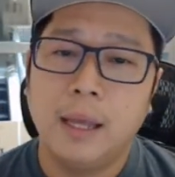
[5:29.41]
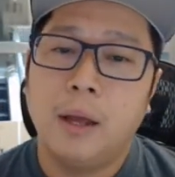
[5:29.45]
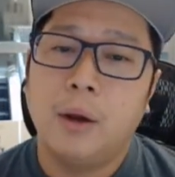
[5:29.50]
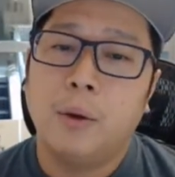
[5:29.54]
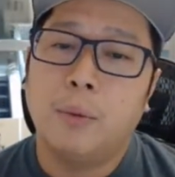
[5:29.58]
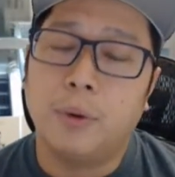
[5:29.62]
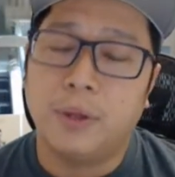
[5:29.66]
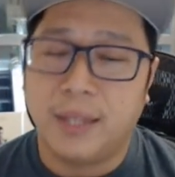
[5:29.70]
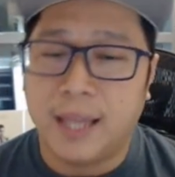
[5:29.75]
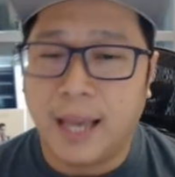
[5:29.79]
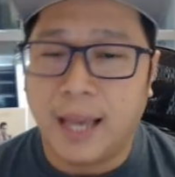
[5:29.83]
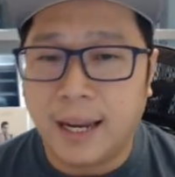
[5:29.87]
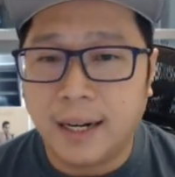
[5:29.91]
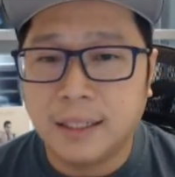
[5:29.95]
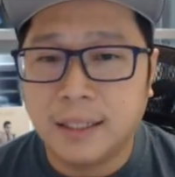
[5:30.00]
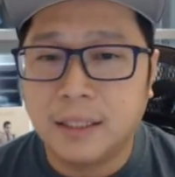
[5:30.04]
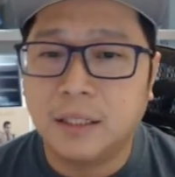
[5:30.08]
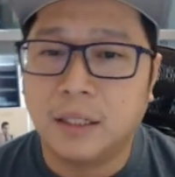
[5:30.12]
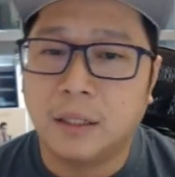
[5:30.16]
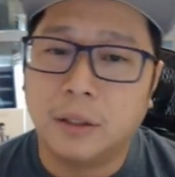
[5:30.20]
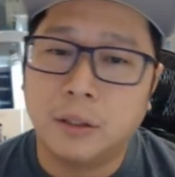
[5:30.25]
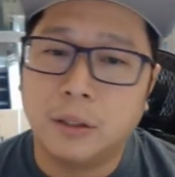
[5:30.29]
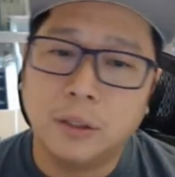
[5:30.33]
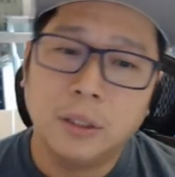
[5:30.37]
With
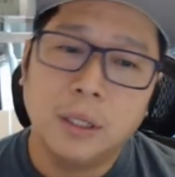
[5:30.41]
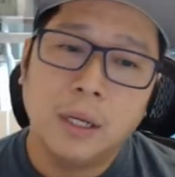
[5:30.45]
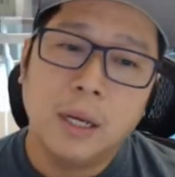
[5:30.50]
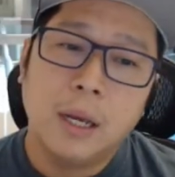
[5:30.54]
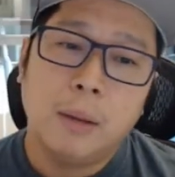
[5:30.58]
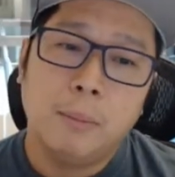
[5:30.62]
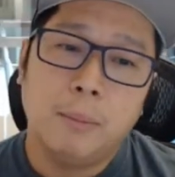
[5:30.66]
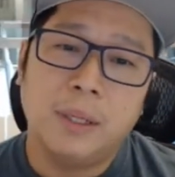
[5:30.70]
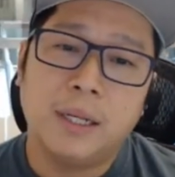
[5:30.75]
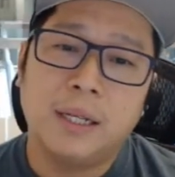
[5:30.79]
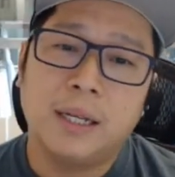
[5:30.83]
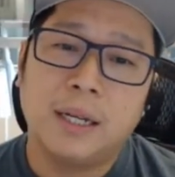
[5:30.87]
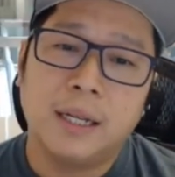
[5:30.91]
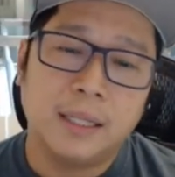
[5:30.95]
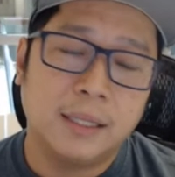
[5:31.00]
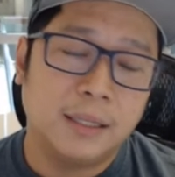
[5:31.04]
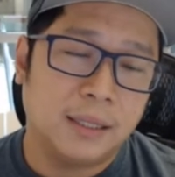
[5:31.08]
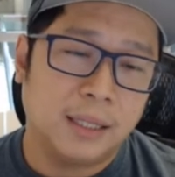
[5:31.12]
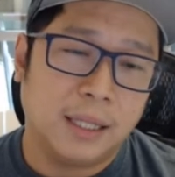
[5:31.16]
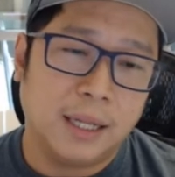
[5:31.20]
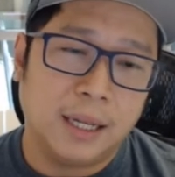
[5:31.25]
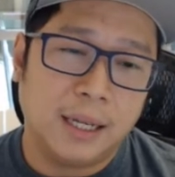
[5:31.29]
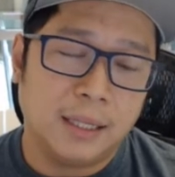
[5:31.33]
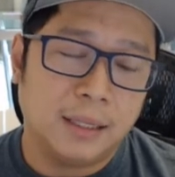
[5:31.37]
NSOs,
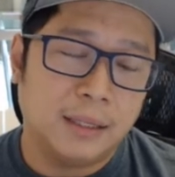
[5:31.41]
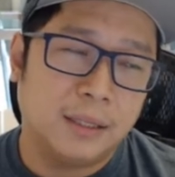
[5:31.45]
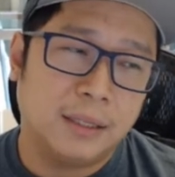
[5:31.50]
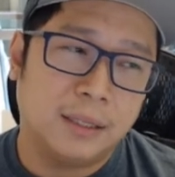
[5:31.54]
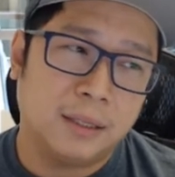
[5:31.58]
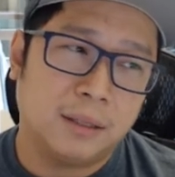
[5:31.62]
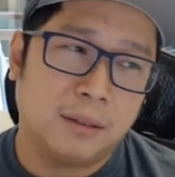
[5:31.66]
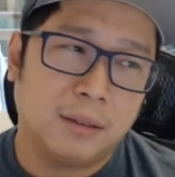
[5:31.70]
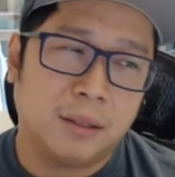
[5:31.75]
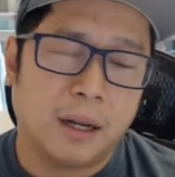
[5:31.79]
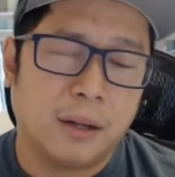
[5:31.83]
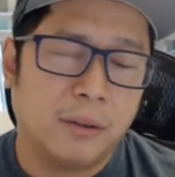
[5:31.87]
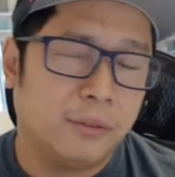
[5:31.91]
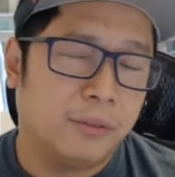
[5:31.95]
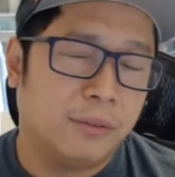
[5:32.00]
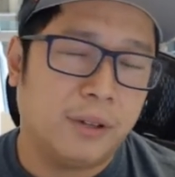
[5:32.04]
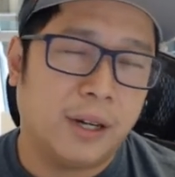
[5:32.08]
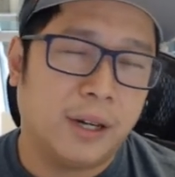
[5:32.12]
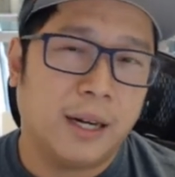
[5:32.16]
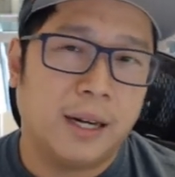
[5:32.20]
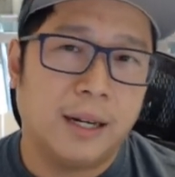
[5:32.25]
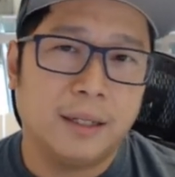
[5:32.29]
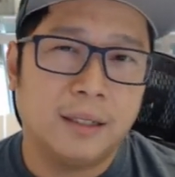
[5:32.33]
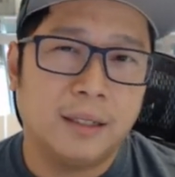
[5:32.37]
because it
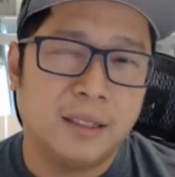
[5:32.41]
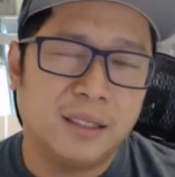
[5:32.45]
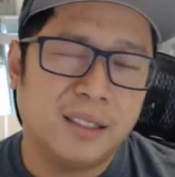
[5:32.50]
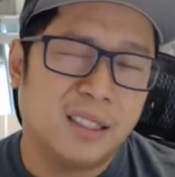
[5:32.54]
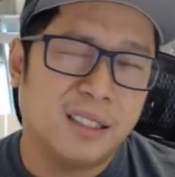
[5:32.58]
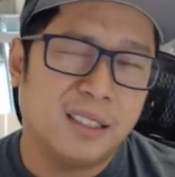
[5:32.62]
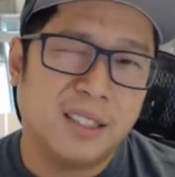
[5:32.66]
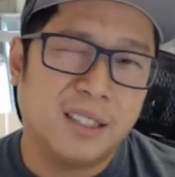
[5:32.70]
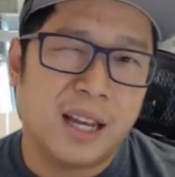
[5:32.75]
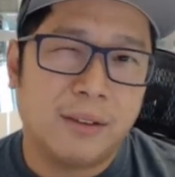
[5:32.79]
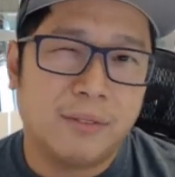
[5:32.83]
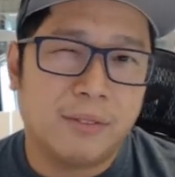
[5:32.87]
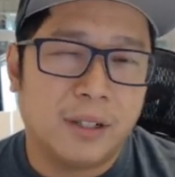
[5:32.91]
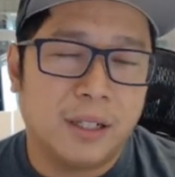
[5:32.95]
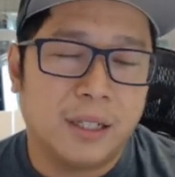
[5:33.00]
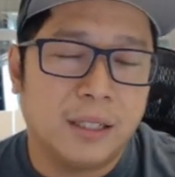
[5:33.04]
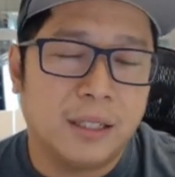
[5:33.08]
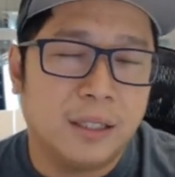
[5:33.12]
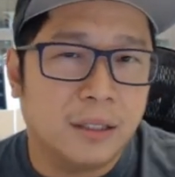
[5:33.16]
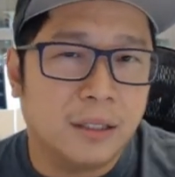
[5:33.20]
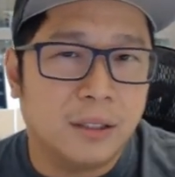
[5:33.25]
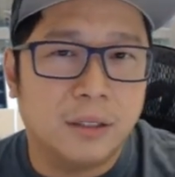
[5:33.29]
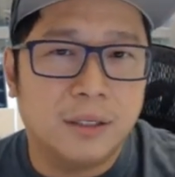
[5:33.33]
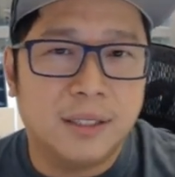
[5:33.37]
doesn't have very
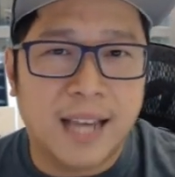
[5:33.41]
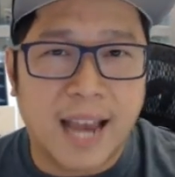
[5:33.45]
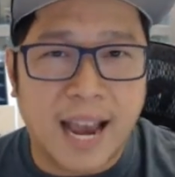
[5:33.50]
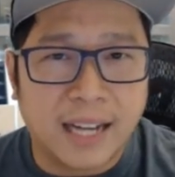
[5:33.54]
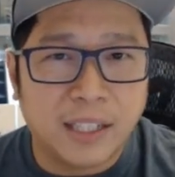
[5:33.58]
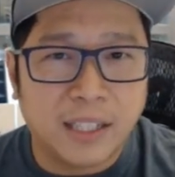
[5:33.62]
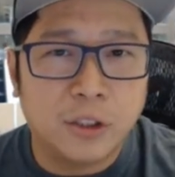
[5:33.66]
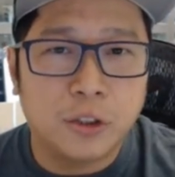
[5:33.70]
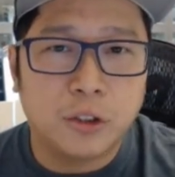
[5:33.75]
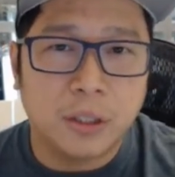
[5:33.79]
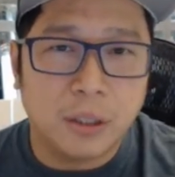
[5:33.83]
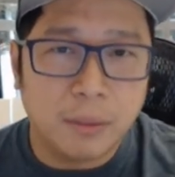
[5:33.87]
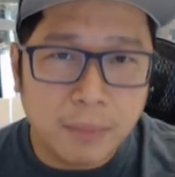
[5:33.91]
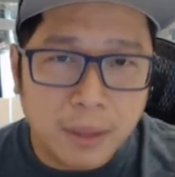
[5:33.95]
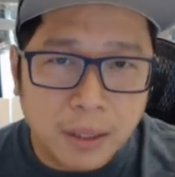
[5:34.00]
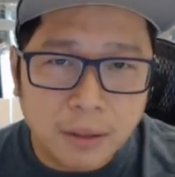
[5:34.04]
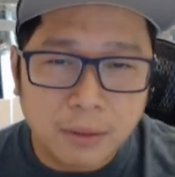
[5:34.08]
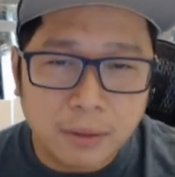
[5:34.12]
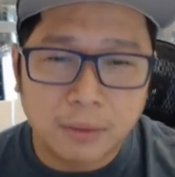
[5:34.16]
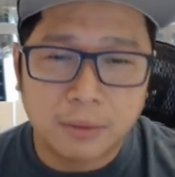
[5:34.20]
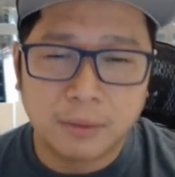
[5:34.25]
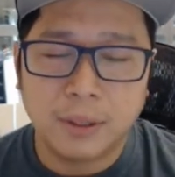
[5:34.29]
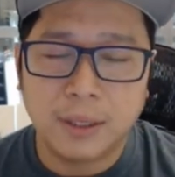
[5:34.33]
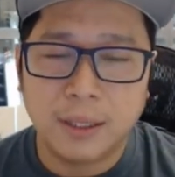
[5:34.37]
good tax
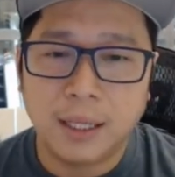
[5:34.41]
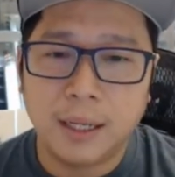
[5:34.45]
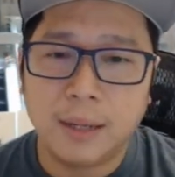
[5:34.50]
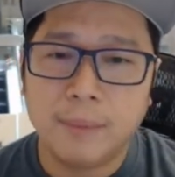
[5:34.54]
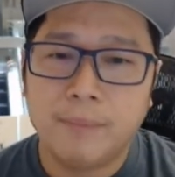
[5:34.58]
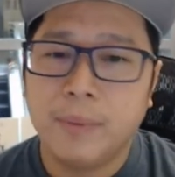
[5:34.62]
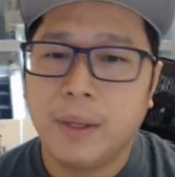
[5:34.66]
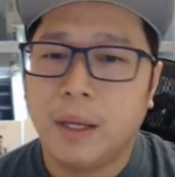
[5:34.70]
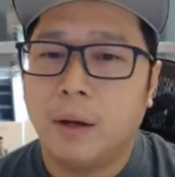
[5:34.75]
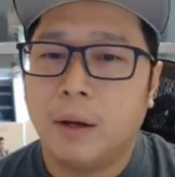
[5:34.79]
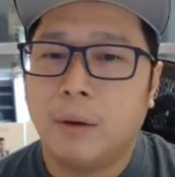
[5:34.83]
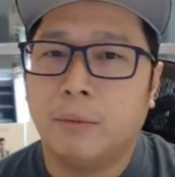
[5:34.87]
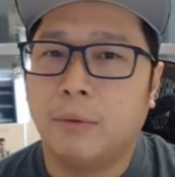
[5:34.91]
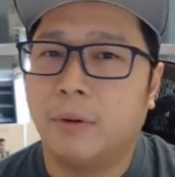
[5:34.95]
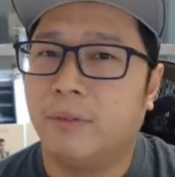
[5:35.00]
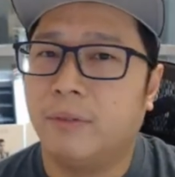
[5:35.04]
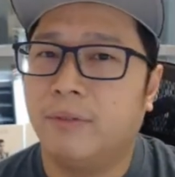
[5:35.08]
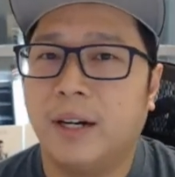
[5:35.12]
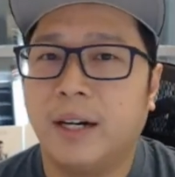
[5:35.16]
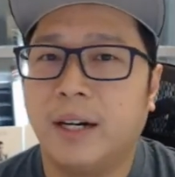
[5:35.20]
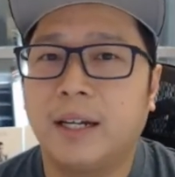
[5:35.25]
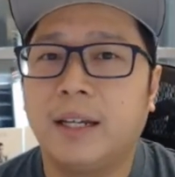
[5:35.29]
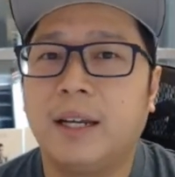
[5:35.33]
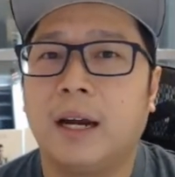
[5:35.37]
treatment with it, we're
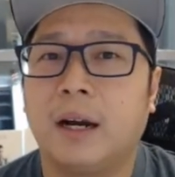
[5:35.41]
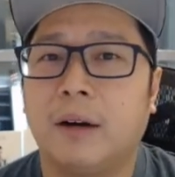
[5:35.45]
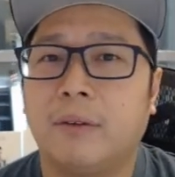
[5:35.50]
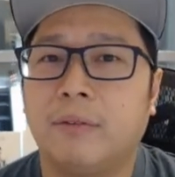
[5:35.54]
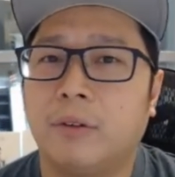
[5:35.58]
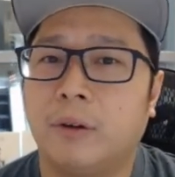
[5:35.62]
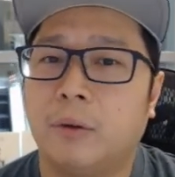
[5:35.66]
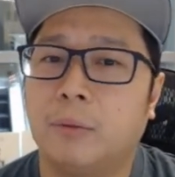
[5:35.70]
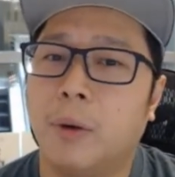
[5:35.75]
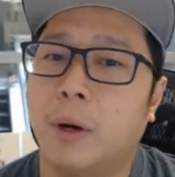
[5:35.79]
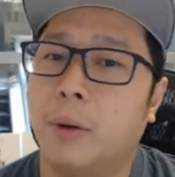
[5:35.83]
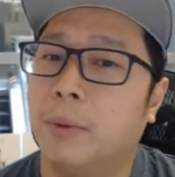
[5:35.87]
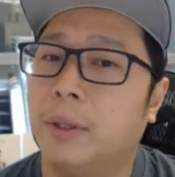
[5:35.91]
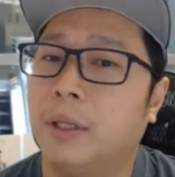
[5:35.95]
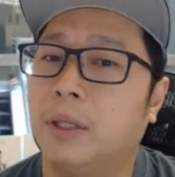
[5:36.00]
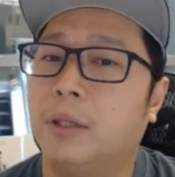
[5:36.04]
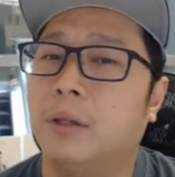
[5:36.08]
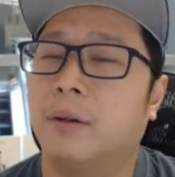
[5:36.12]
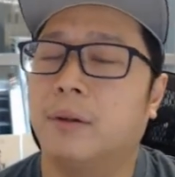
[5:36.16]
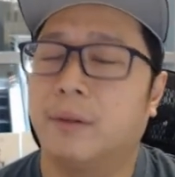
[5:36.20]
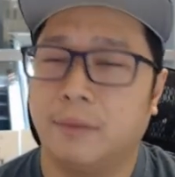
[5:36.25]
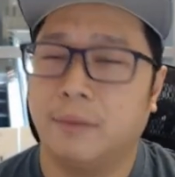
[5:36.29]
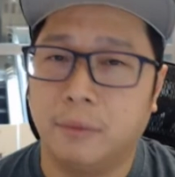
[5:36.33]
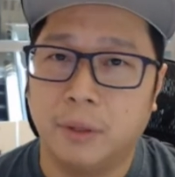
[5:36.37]
very careful what we
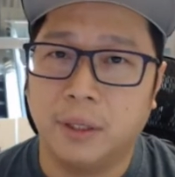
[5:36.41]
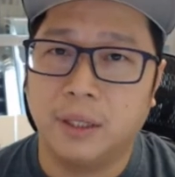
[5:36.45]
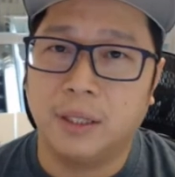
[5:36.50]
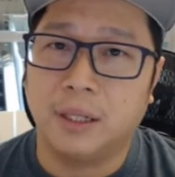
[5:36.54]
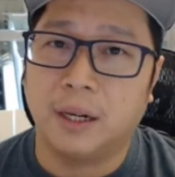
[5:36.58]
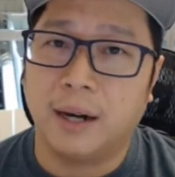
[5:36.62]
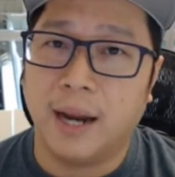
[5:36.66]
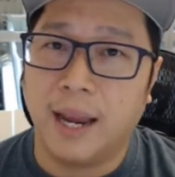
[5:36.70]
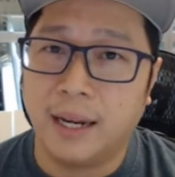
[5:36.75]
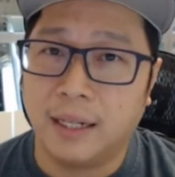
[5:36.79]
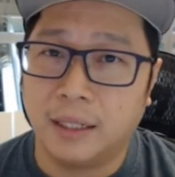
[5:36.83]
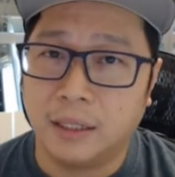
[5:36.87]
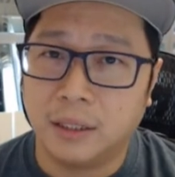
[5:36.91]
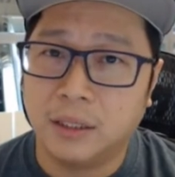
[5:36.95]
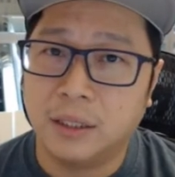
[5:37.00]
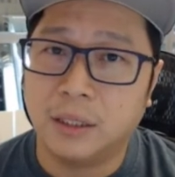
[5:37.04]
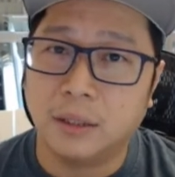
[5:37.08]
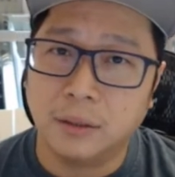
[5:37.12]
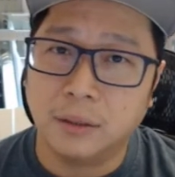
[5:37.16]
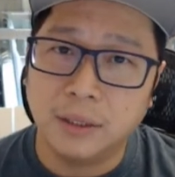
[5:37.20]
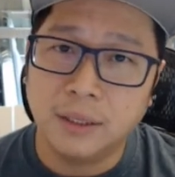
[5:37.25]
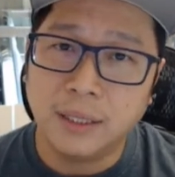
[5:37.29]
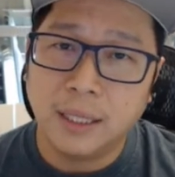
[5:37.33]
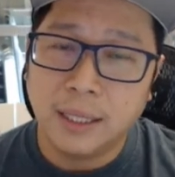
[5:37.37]
do with our
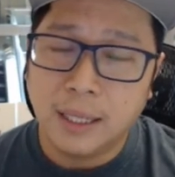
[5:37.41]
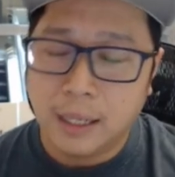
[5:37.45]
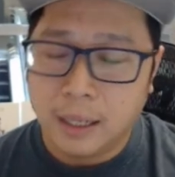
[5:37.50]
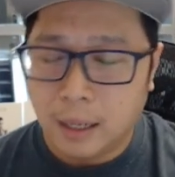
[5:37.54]
NSOs,